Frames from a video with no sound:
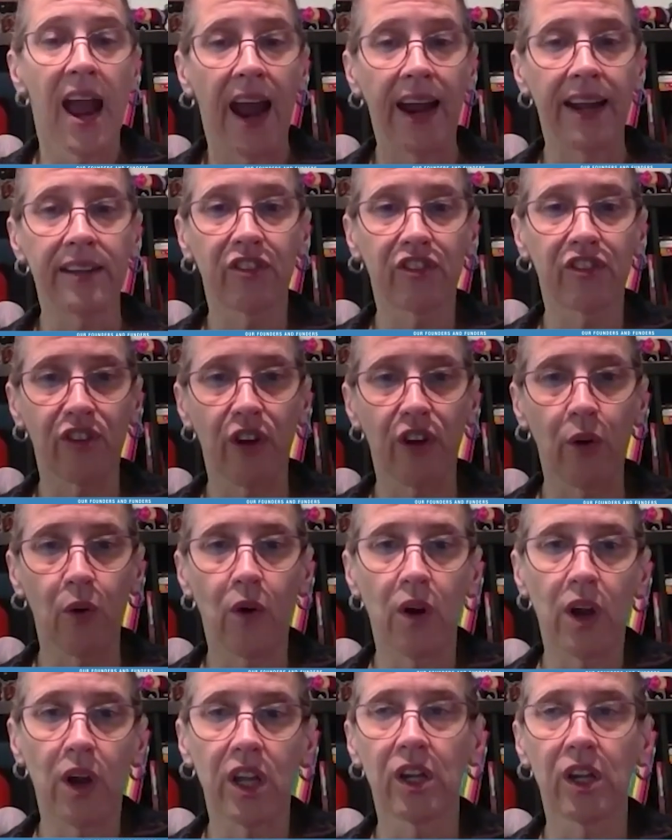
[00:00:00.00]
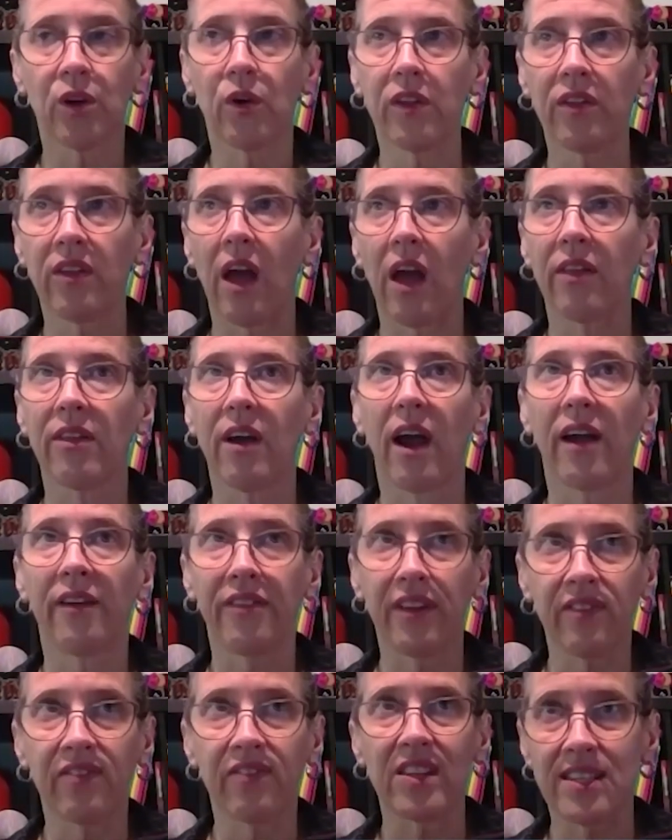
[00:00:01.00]
And so, you know, I
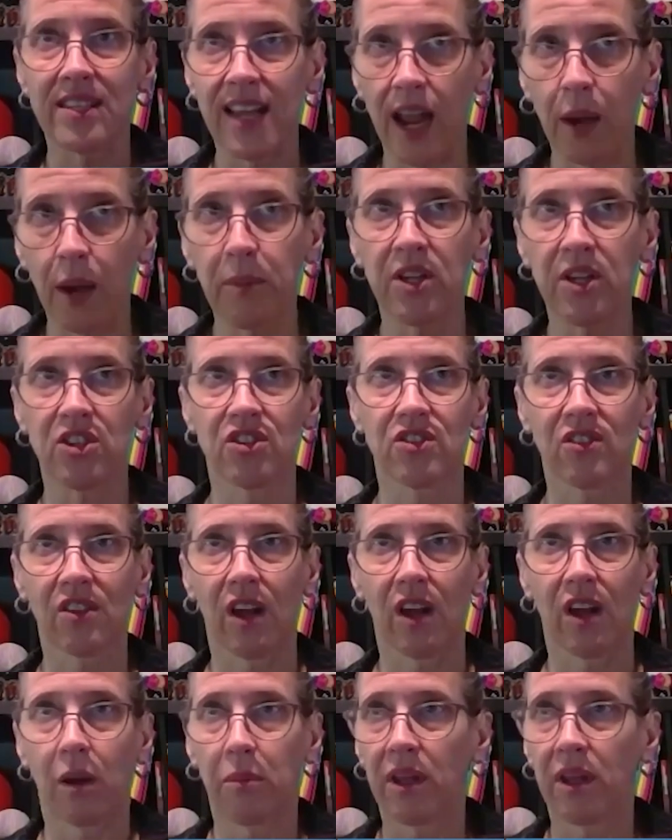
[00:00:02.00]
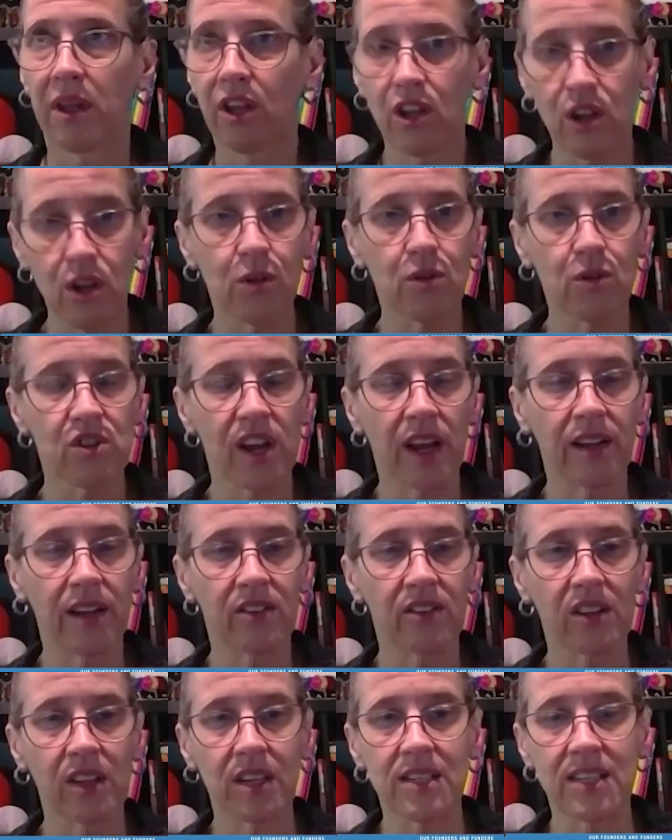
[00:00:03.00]
think the damage is going to be huge, and
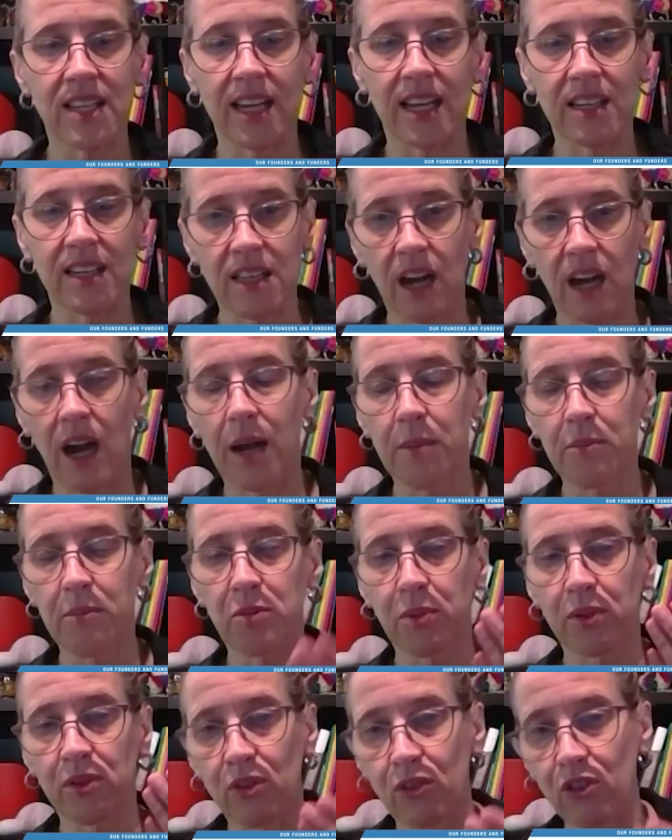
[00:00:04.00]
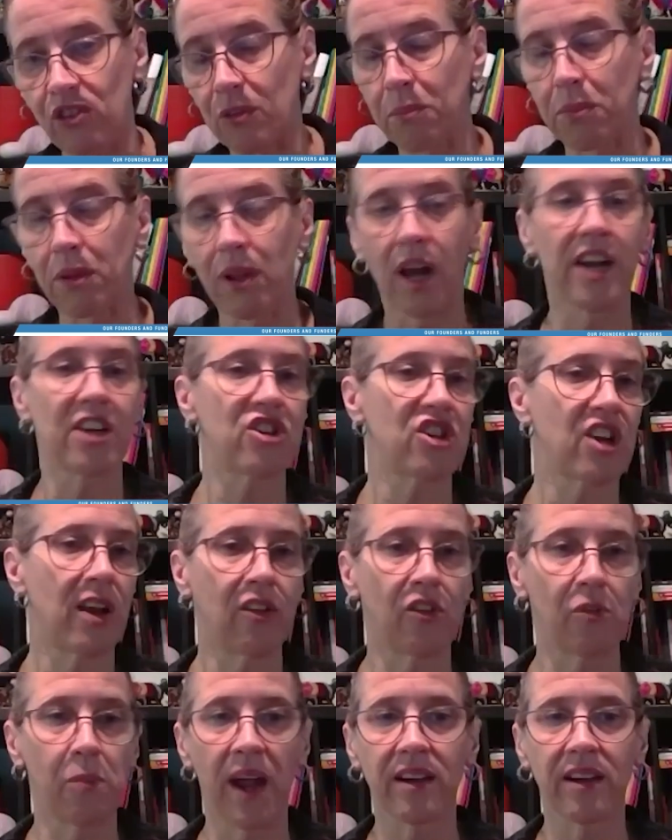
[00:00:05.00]
it's going to take time to put those supply
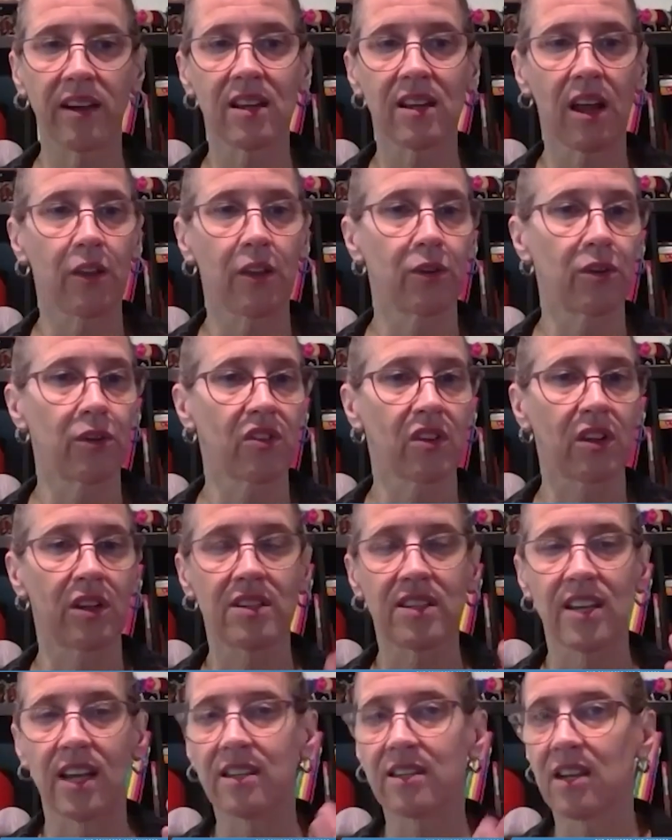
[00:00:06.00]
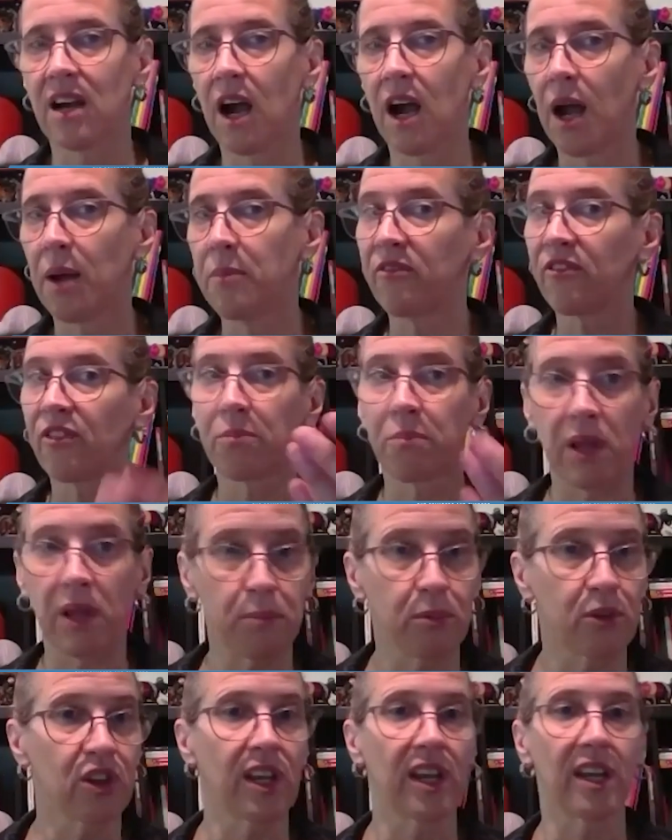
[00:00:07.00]
chains back together. It's going to take time for
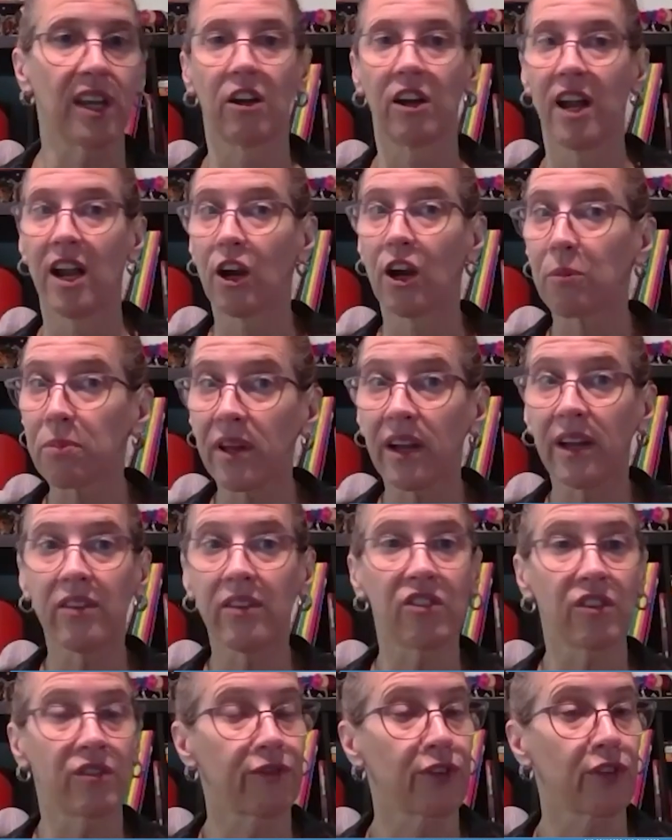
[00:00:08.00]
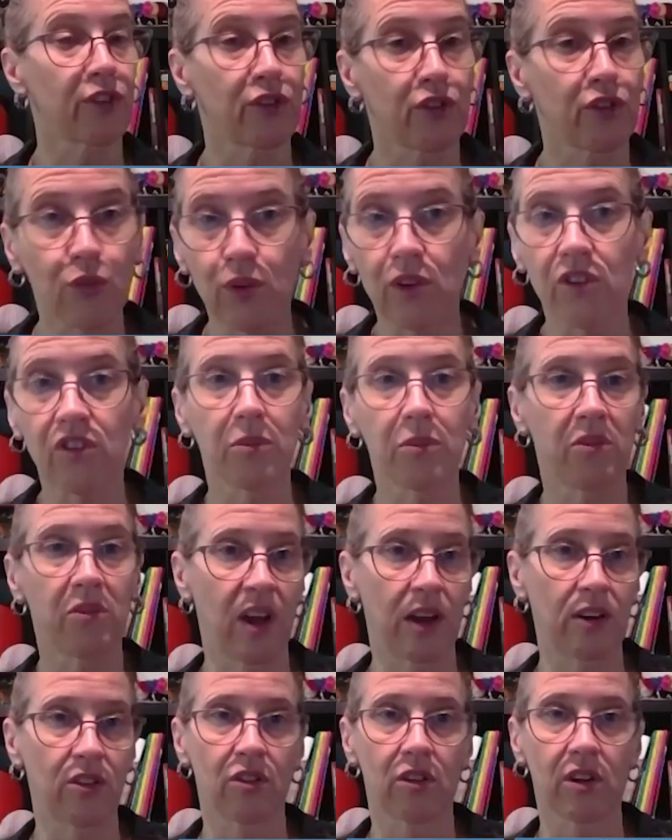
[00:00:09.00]
people to get on airplanes and for the tourism
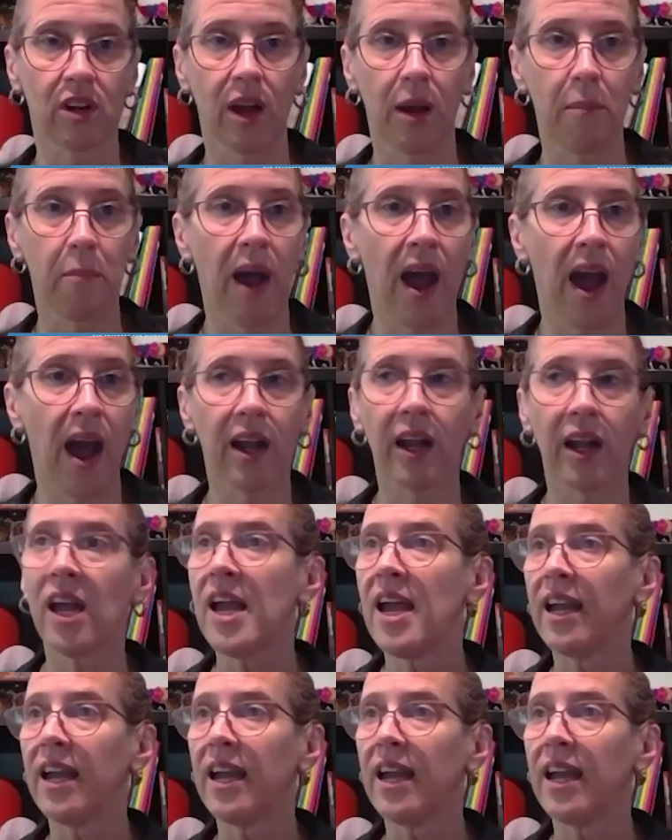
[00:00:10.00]
sector to come back back.